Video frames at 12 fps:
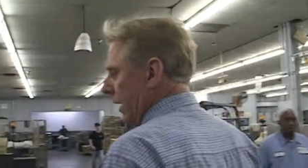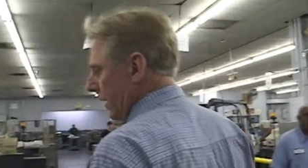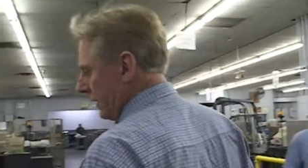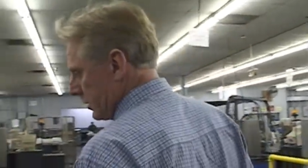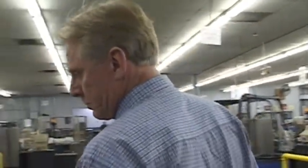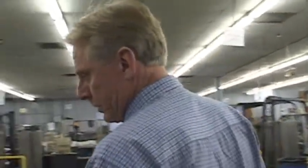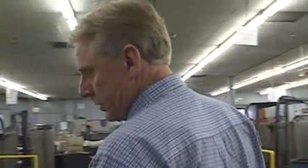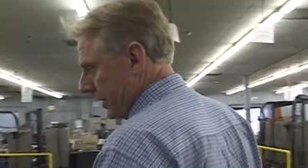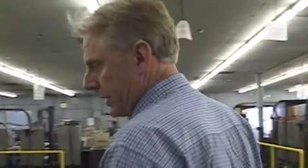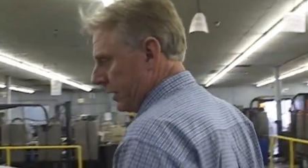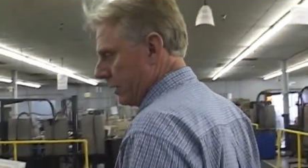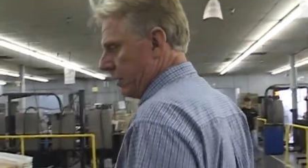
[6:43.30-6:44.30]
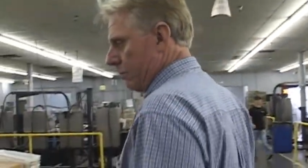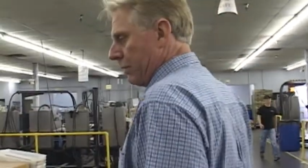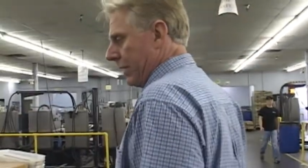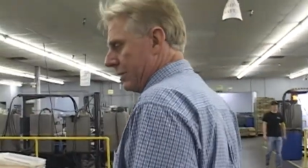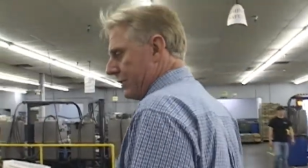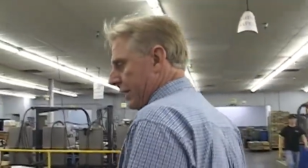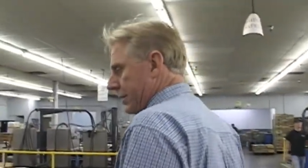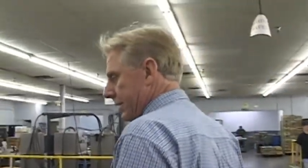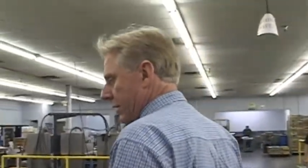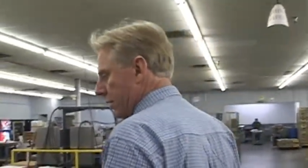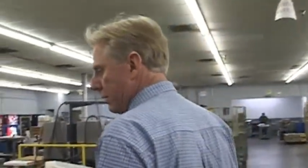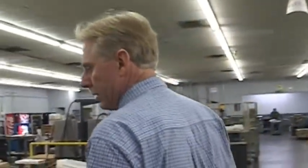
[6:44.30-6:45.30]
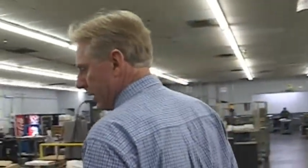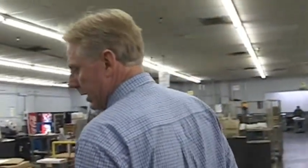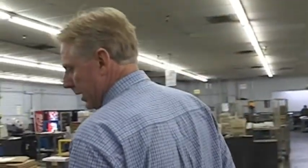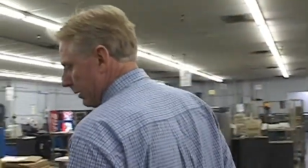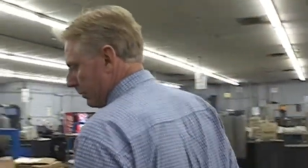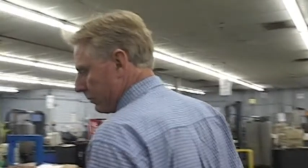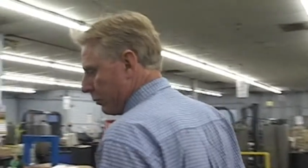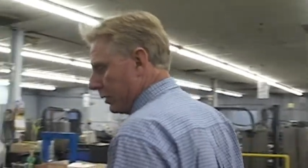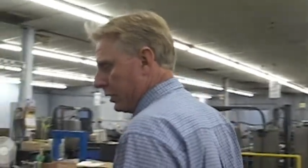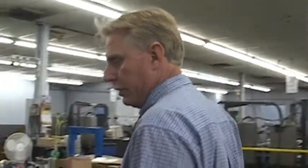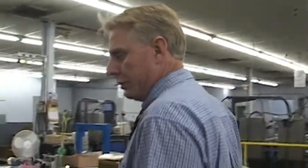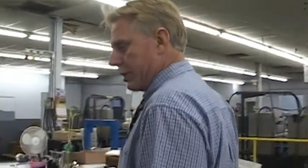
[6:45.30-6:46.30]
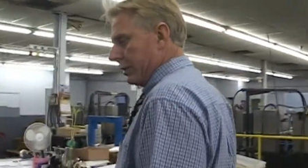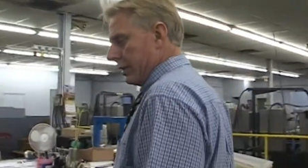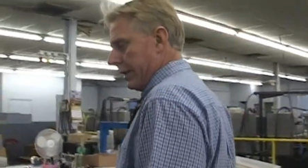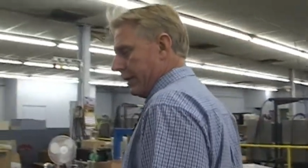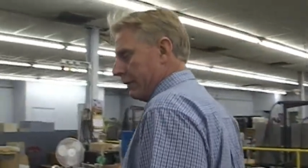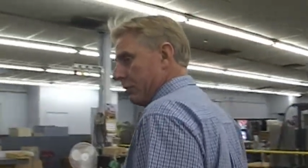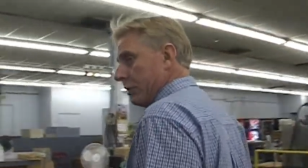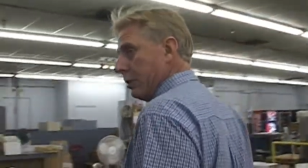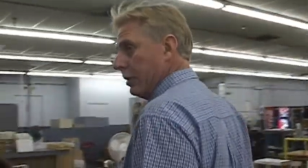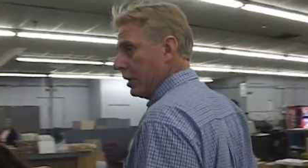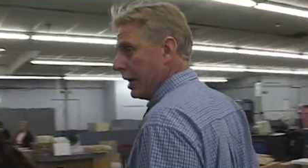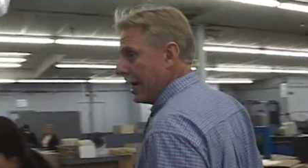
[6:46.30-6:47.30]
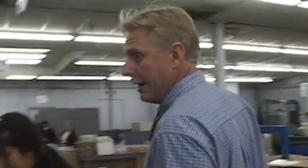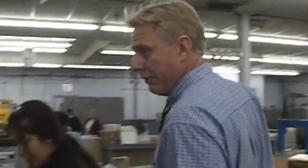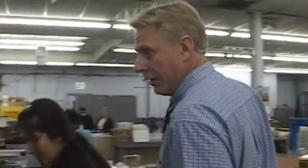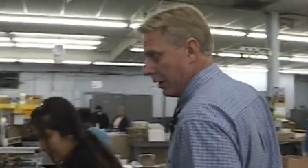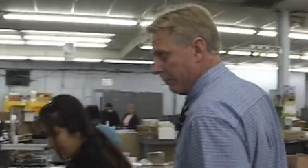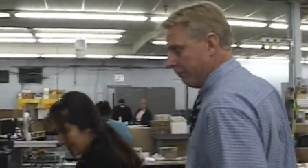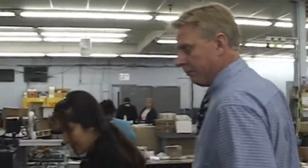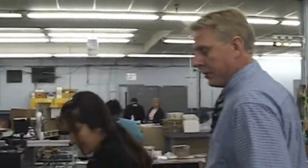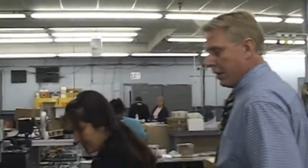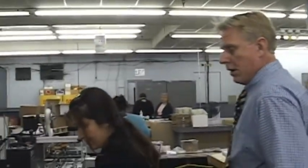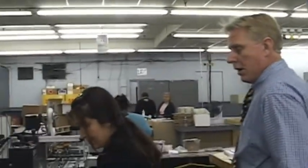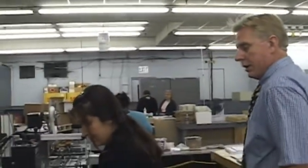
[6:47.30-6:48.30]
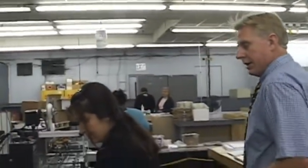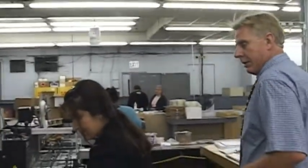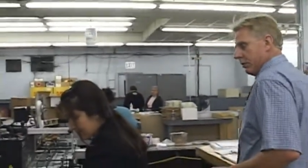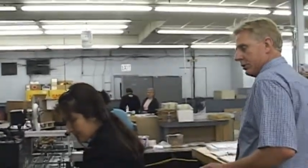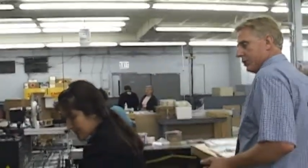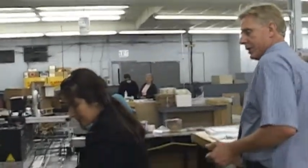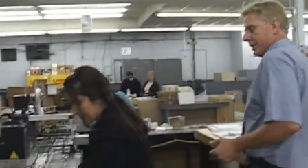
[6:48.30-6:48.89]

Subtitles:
In this particular project here, we're doing an envelope. Now what you